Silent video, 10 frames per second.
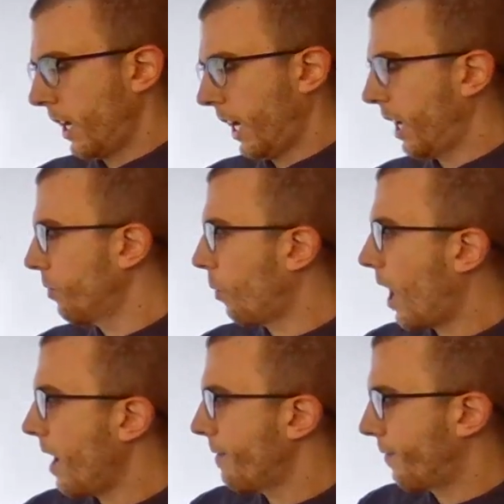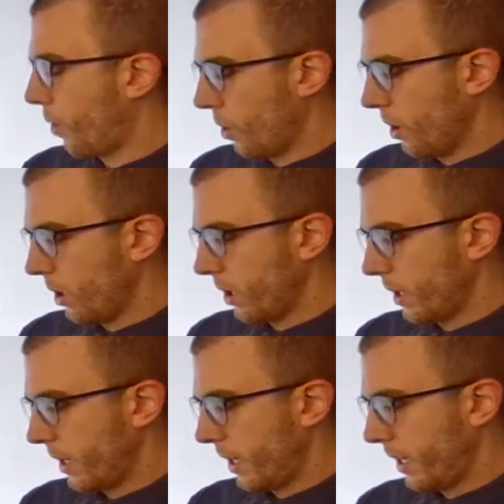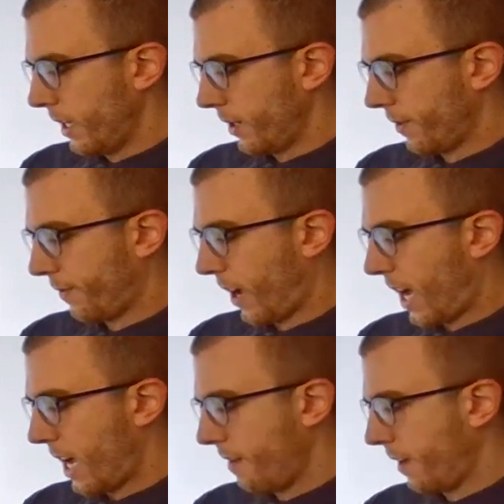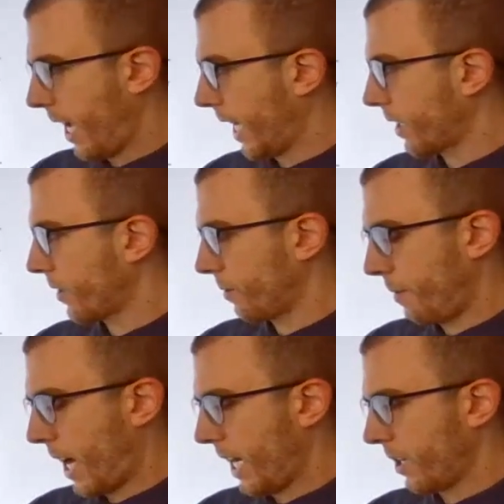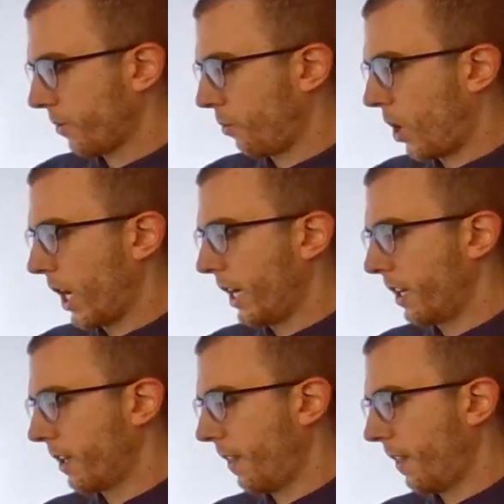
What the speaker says: and y4 is 5x minus 1.